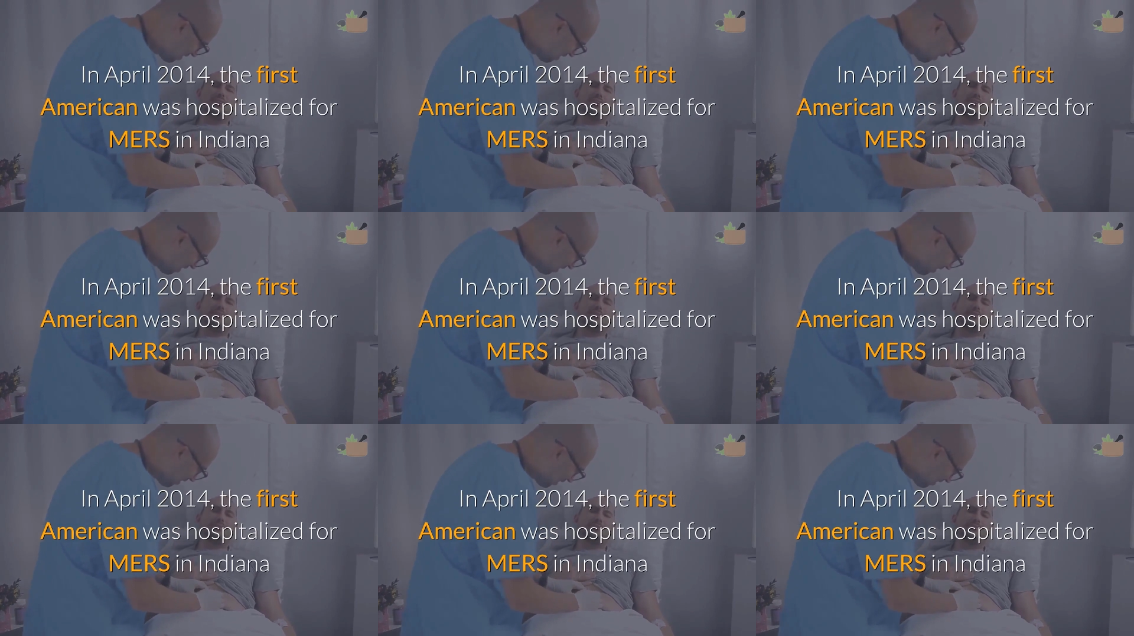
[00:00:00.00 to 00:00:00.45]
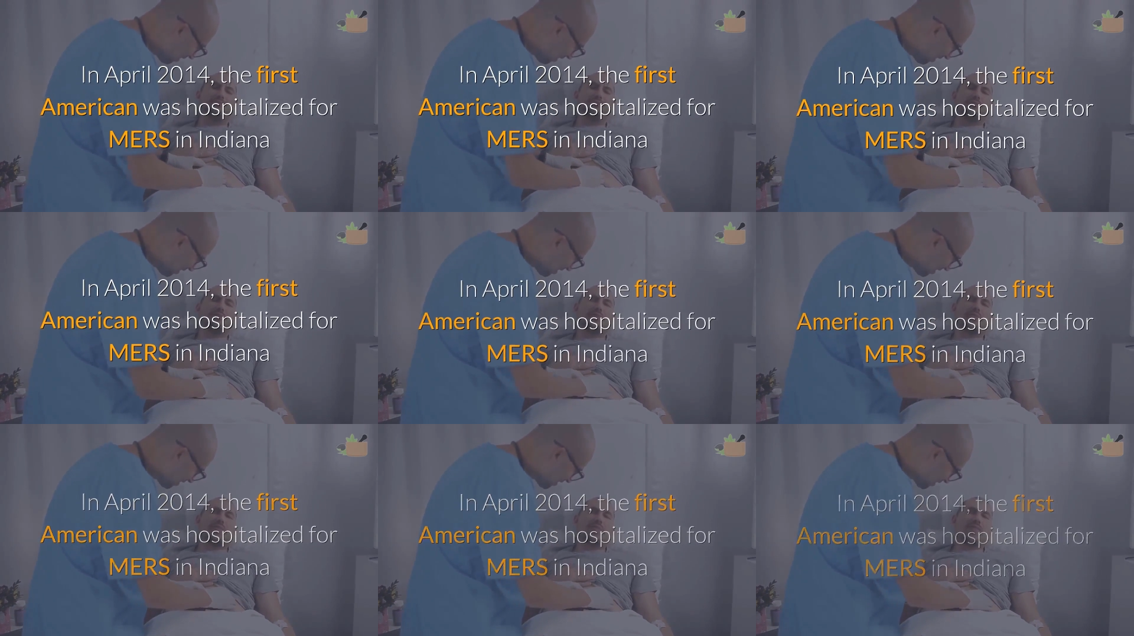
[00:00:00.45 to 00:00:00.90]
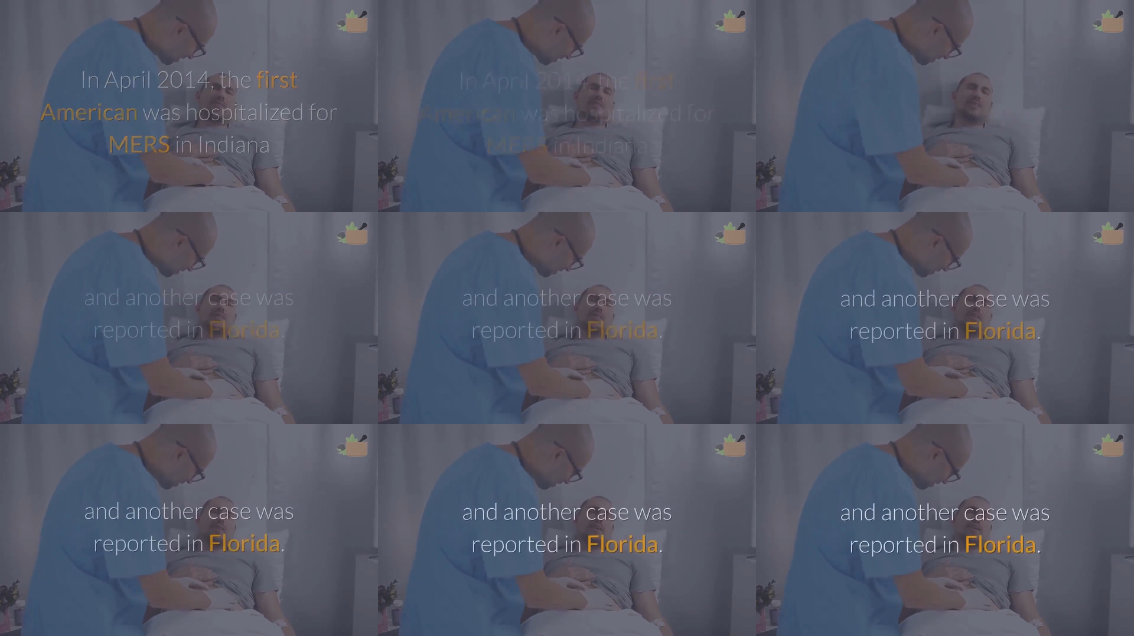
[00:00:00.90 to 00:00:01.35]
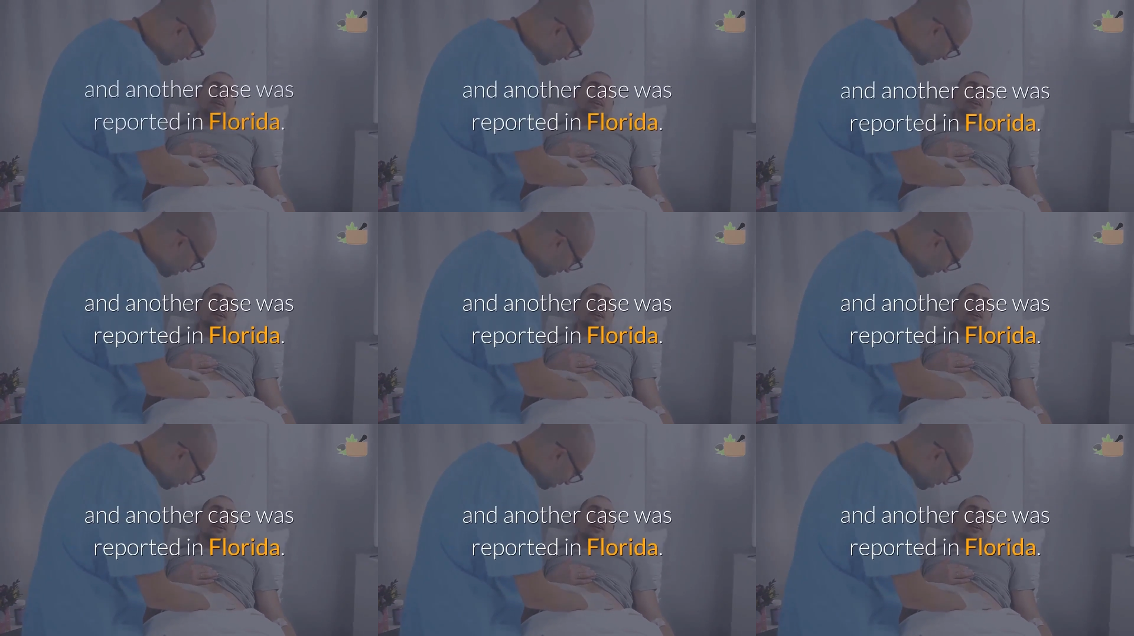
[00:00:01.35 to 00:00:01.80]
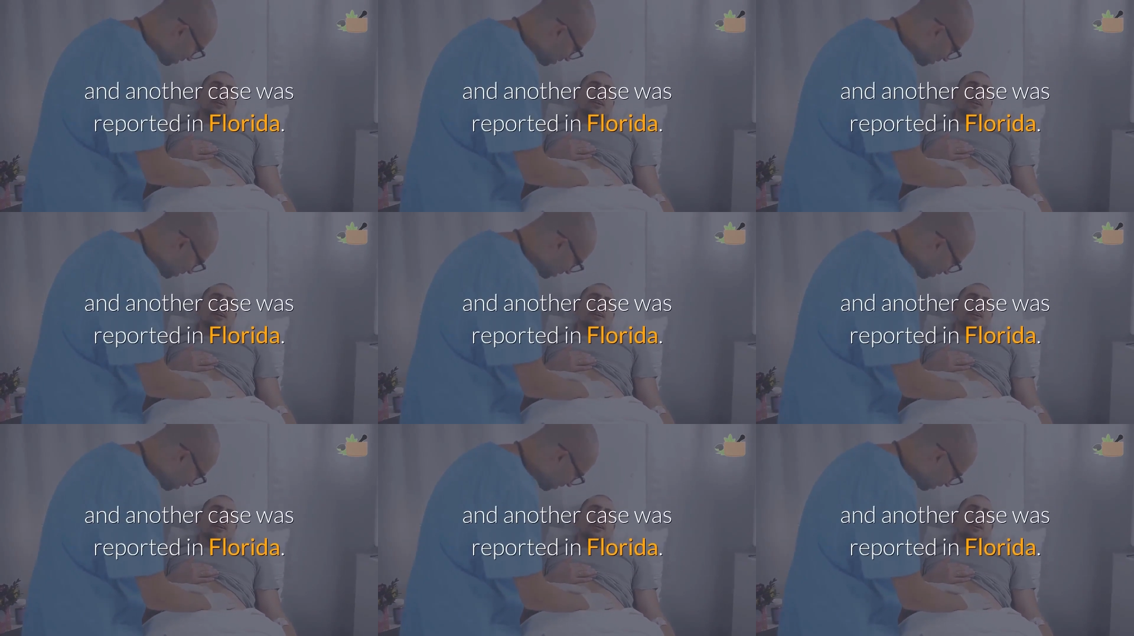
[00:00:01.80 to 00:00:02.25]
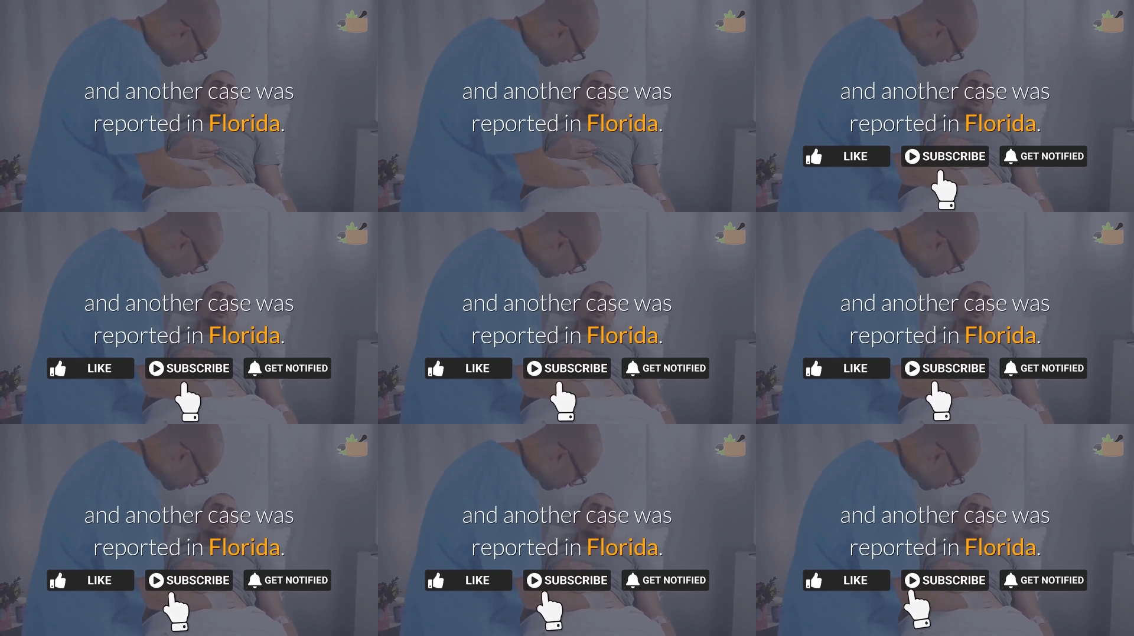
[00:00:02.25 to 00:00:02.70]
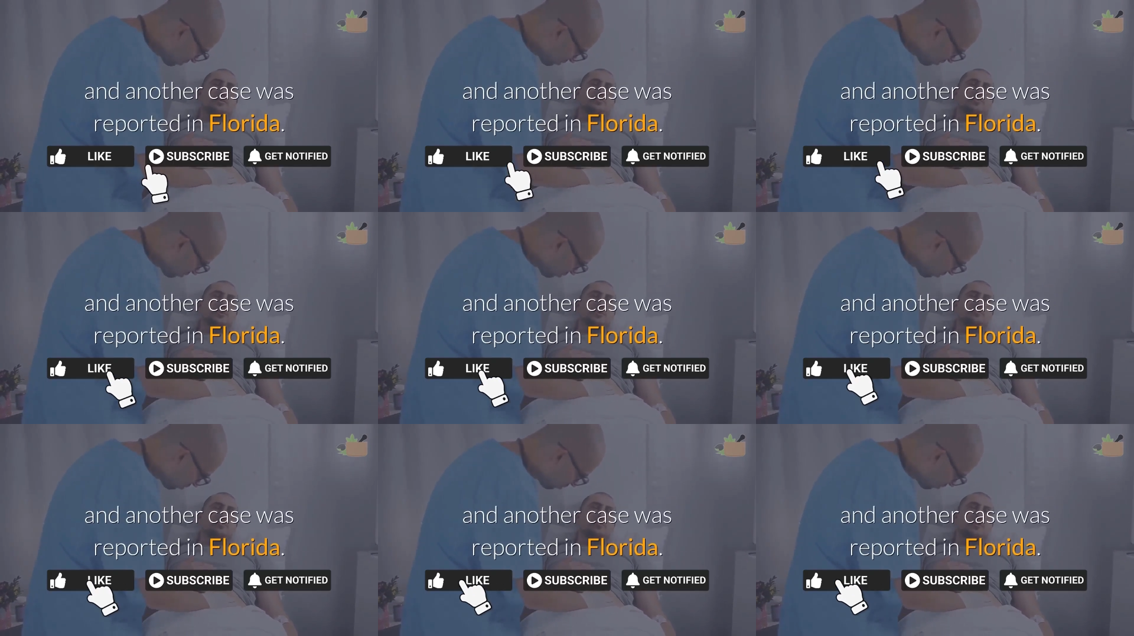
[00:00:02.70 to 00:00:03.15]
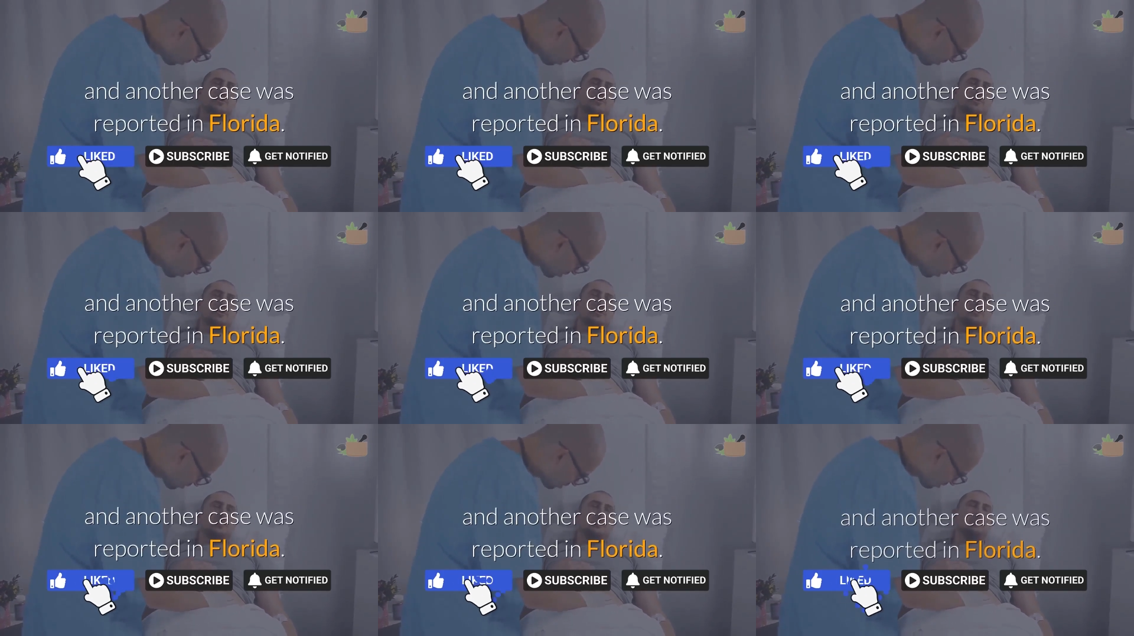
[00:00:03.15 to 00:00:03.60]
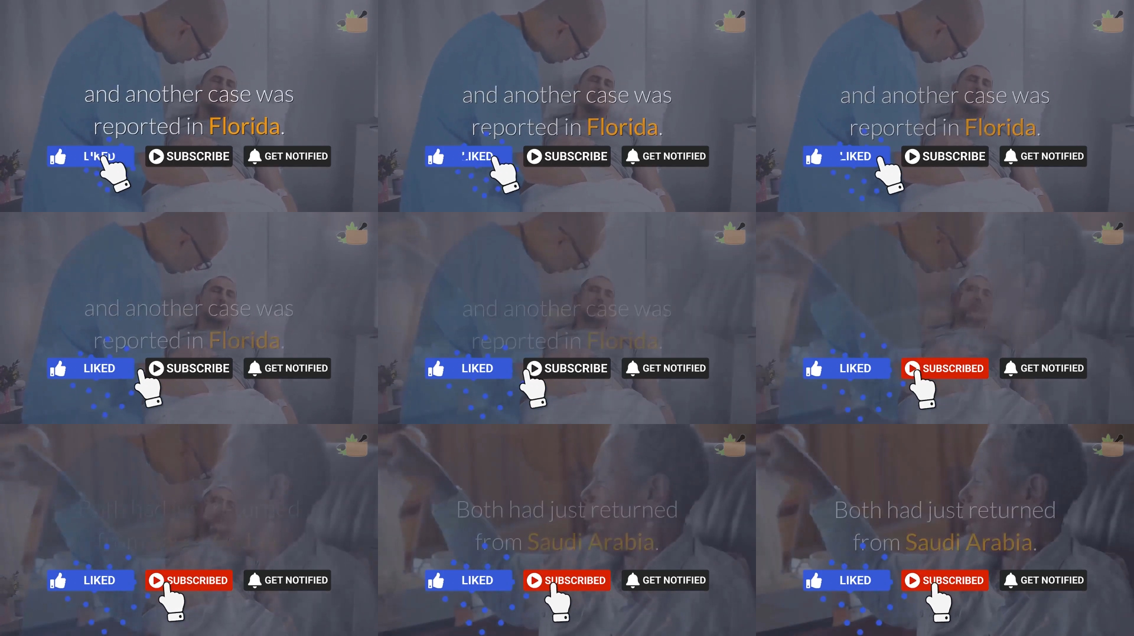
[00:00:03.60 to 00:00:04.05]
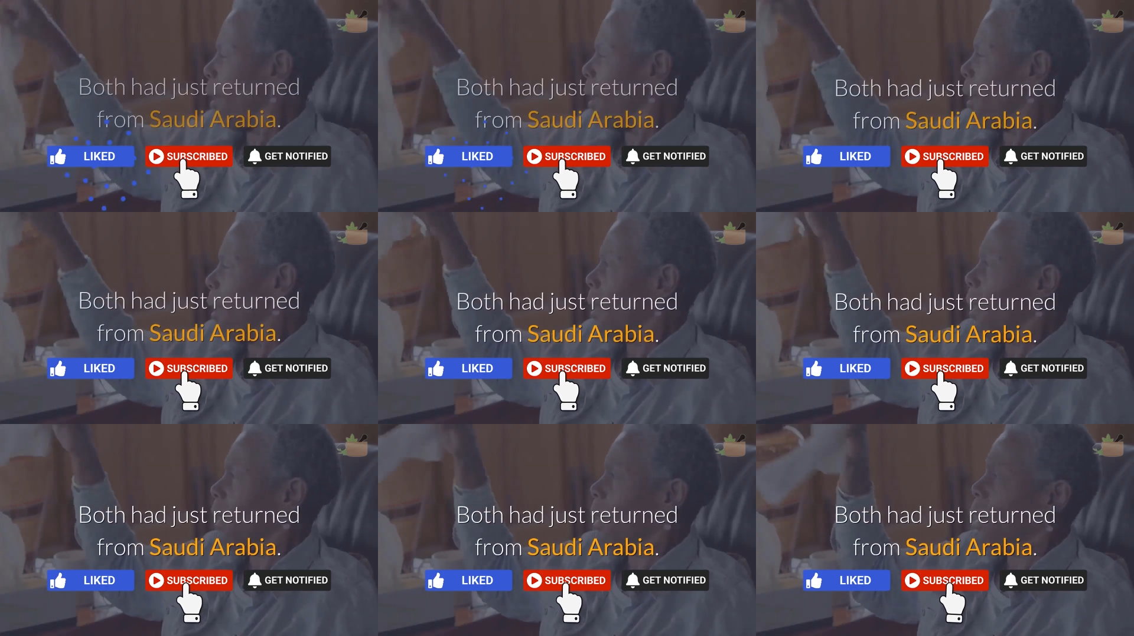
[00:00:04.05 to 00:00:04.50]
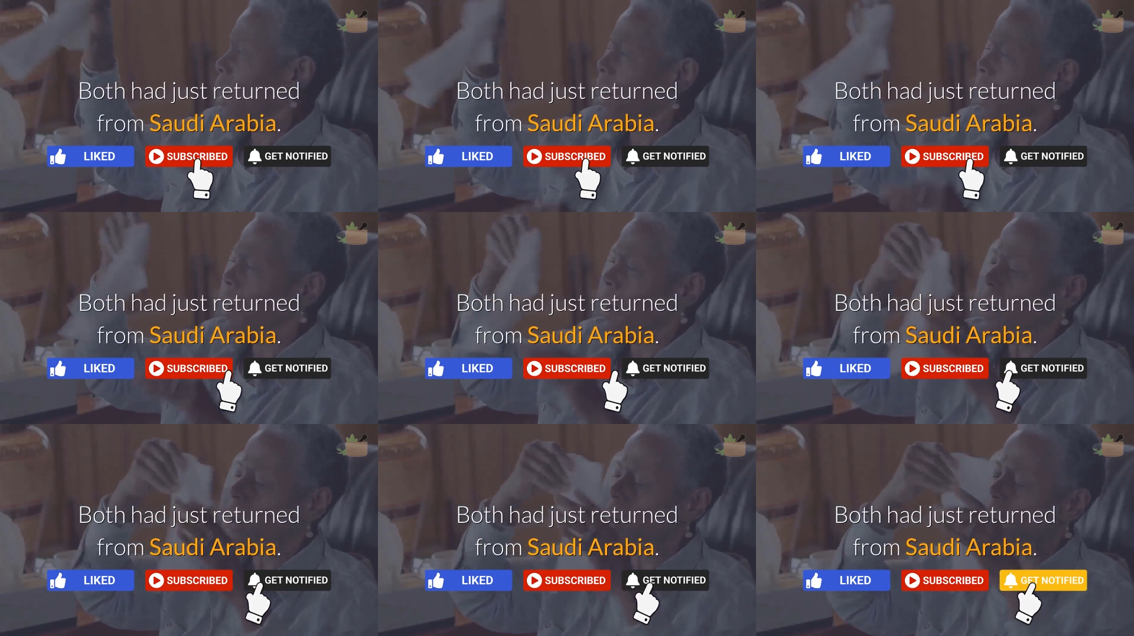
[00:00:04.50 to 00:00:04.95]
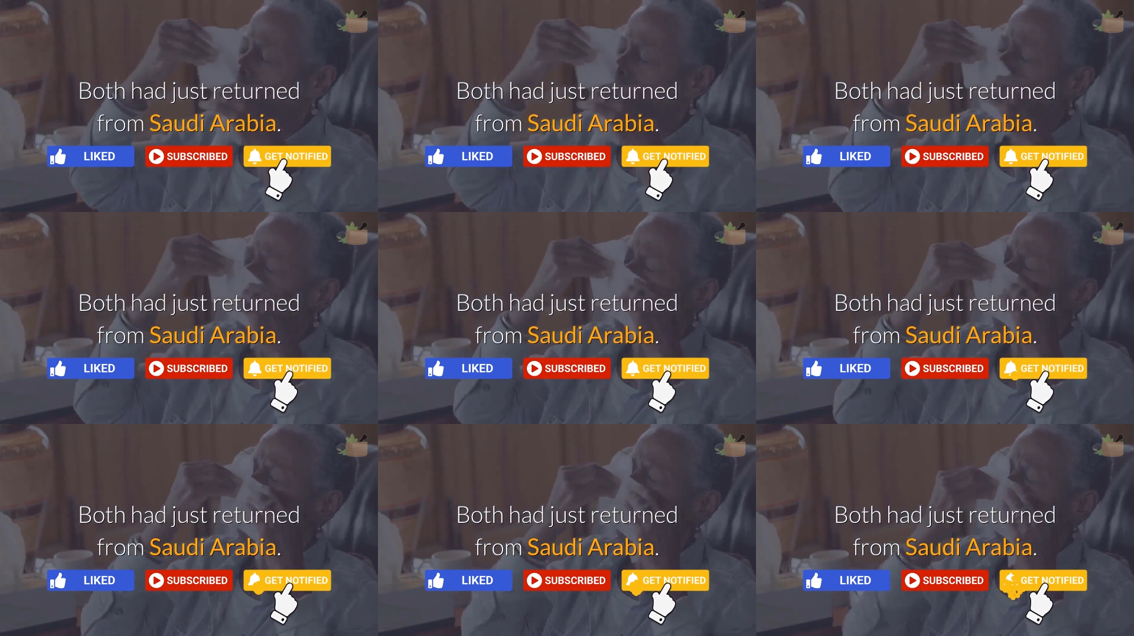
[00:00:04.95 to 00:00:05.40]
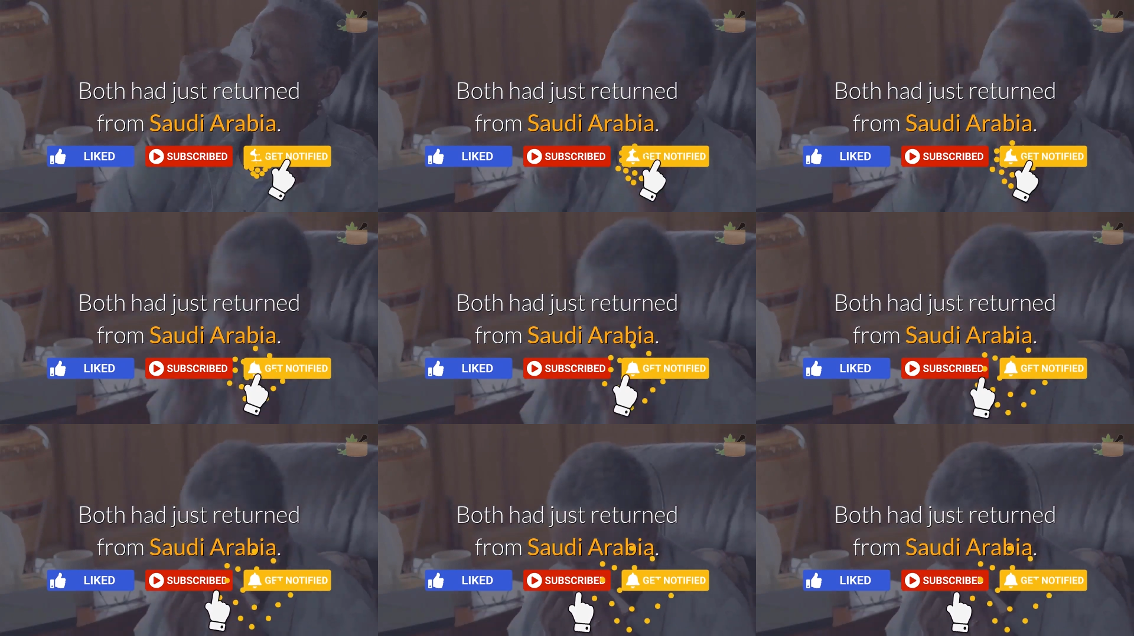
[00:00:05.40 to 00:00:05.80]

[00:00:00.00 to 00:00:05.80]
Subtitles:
(no speaker visible)